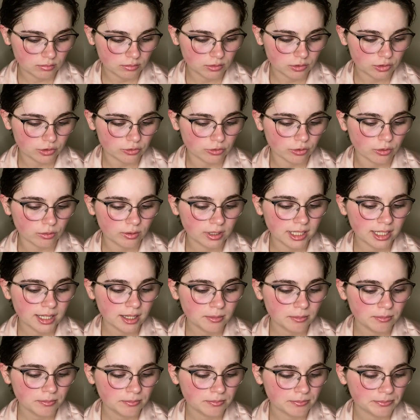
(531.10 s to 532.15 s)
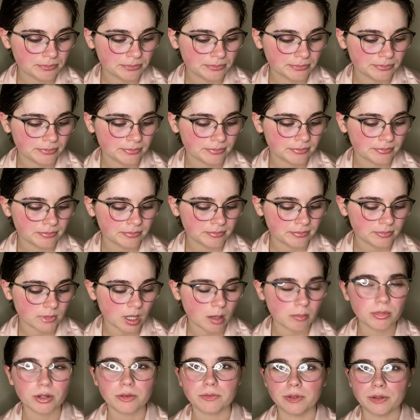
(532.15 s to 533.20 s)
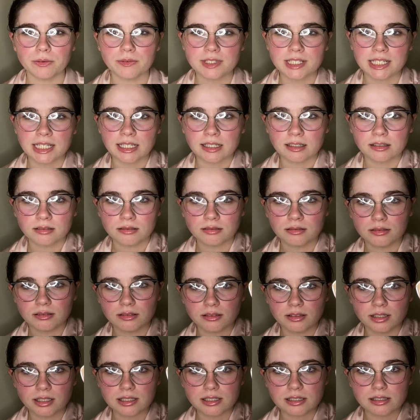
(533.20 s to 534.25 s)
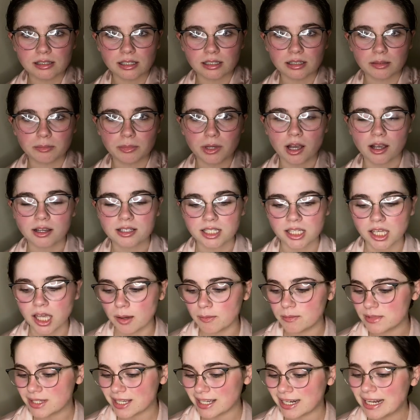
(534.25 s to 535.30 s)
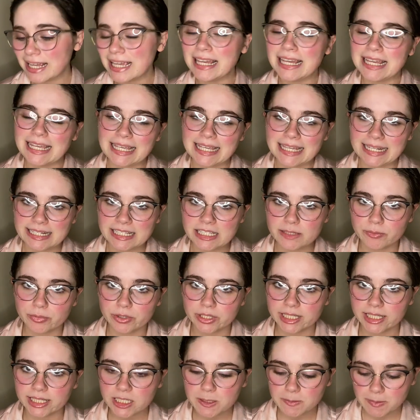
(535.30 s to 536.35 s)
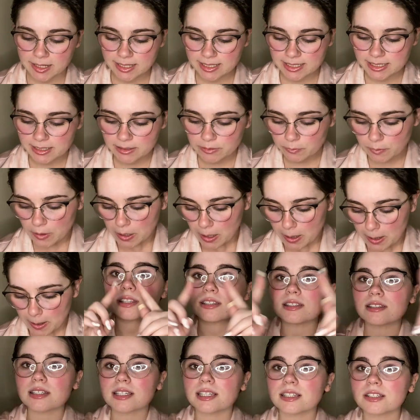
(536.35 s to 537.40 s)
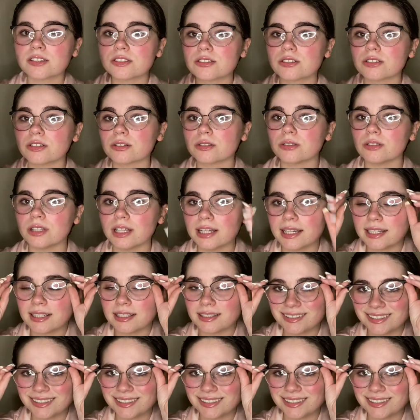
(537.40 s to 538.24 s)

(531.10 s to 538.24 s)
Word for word: geranium number 15. This is like the box it comes in. It is pretty expensive. It's like circle light.